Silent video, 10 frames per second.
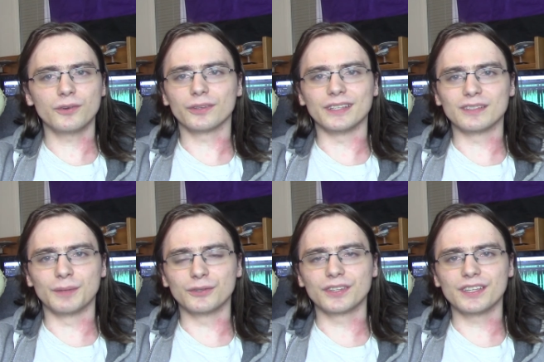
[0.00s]
or at least
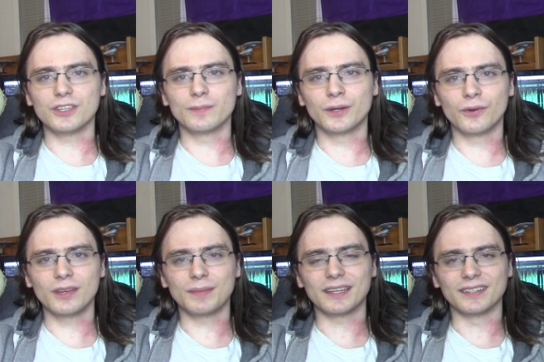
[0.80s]
mostly
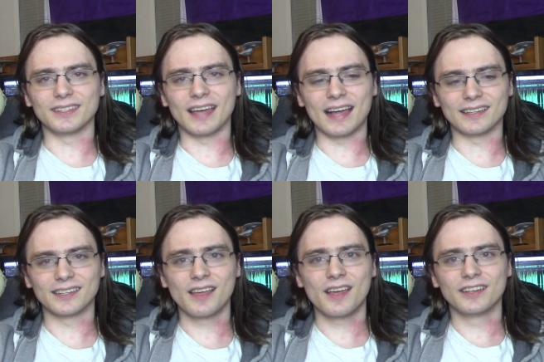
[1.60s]
humanoid, because that's